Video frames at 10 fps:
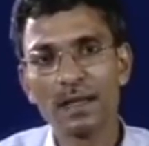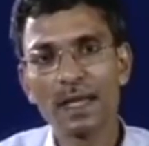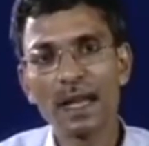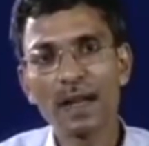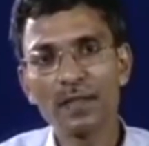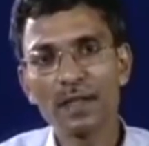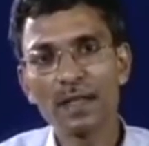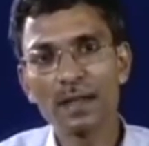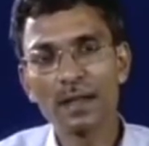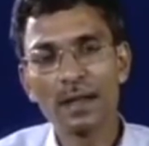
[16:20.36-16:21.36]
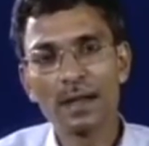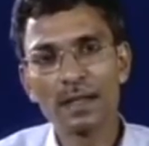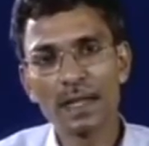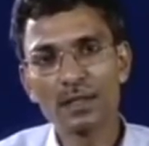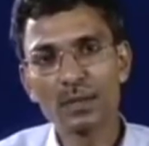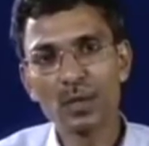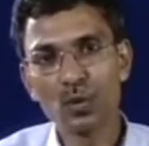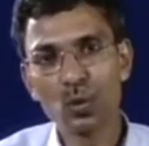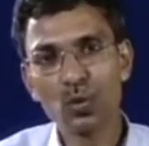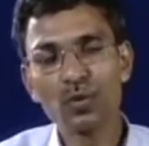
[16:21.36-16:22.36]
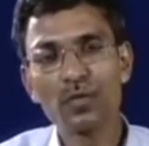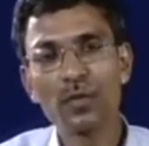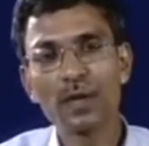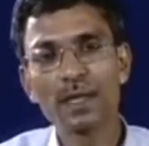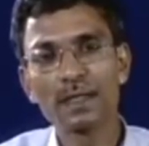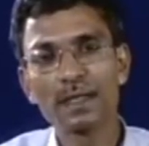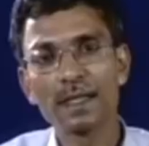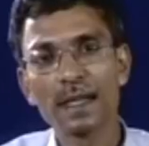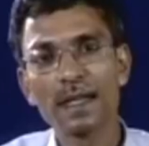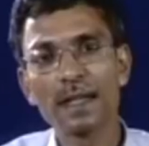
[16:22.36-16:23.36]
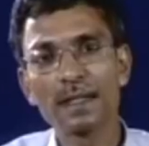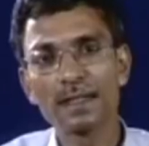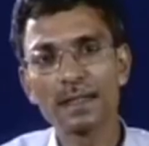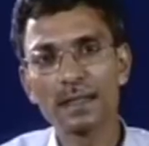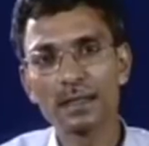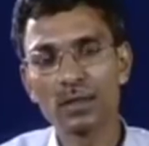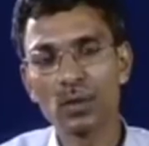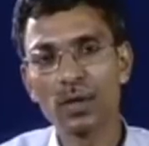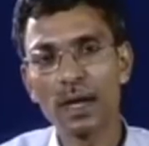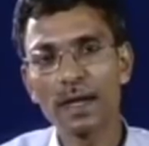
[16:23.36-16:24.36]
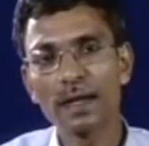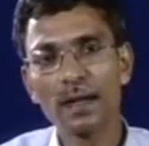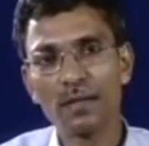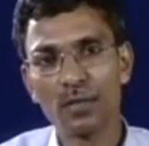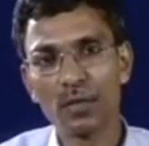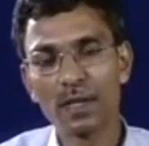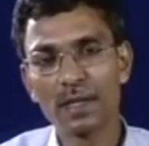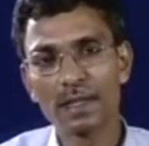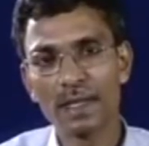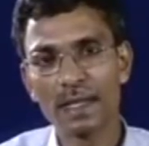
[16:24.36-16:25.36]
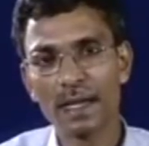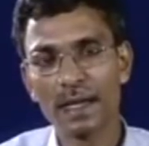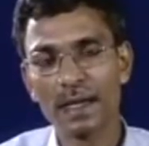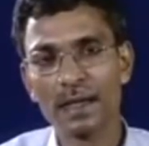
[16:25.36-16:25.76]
Then after it has to be cooled to 4 degrees centigrade, and it's stored at 4 degrees centigrade.